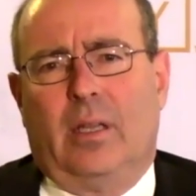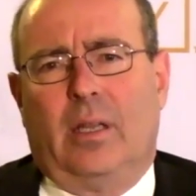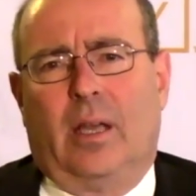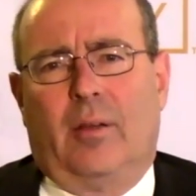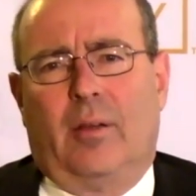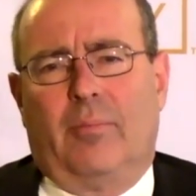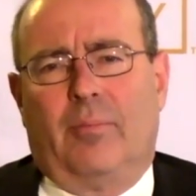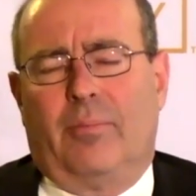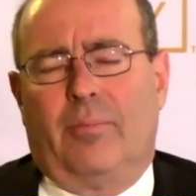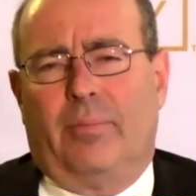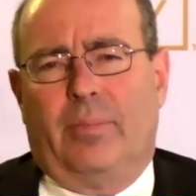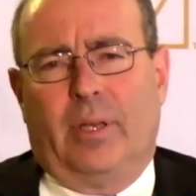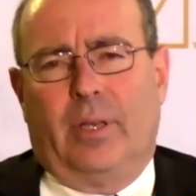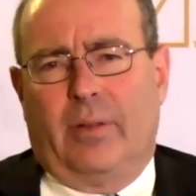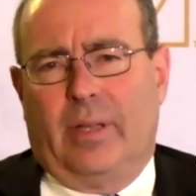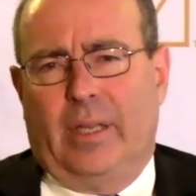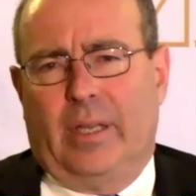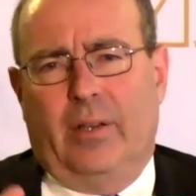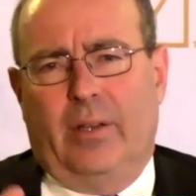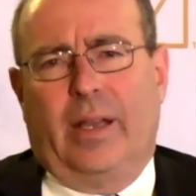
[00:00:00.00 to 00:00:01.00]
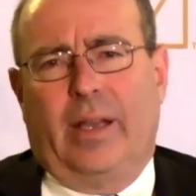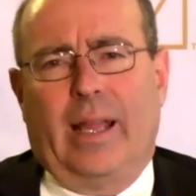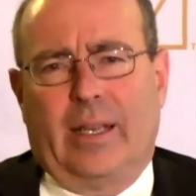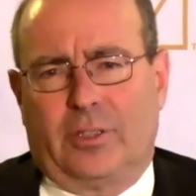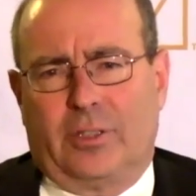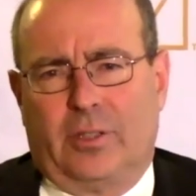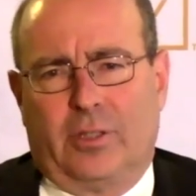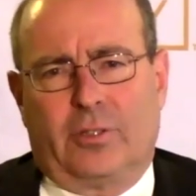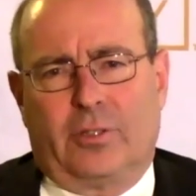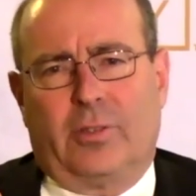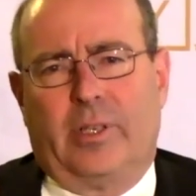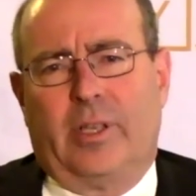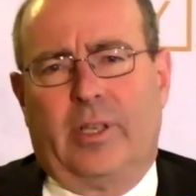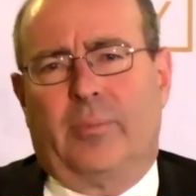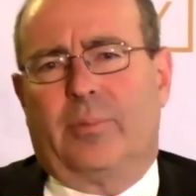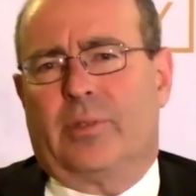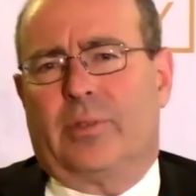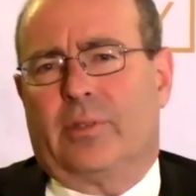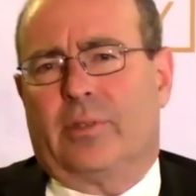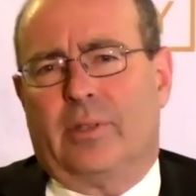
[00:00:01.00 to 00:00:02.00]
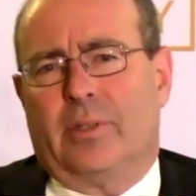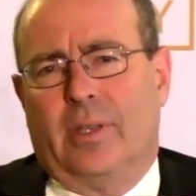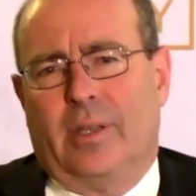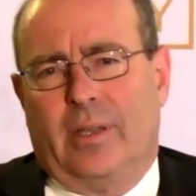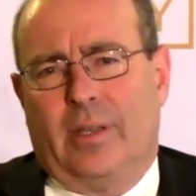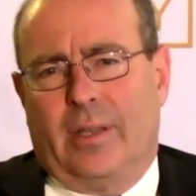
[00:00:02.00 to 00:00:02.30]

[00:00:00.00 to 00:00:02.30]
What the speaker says: you know, international trips,